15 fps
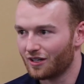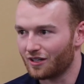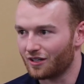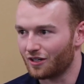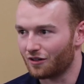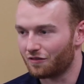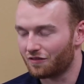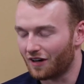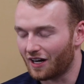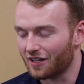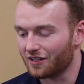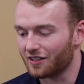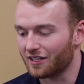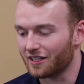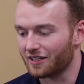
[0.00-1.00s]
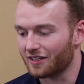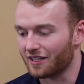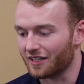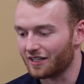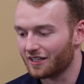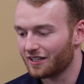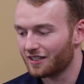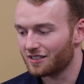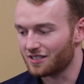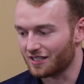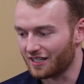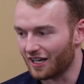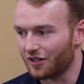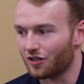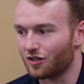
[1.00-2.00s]
you know, finally, like,
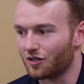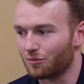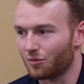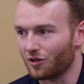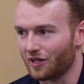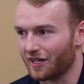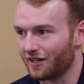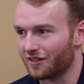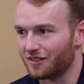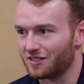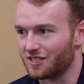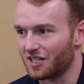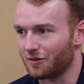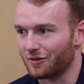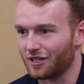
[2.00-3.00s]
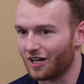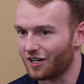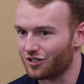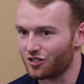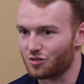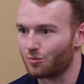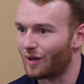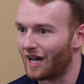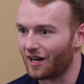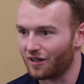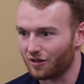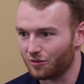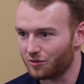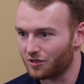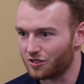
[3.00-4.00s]
together and playing on the team and not just
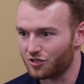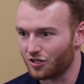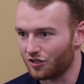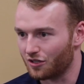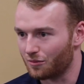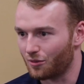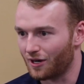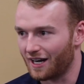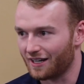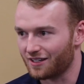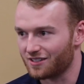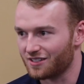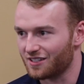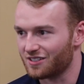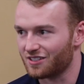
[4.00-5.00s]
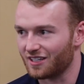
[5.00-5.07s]
battling with each other in practices.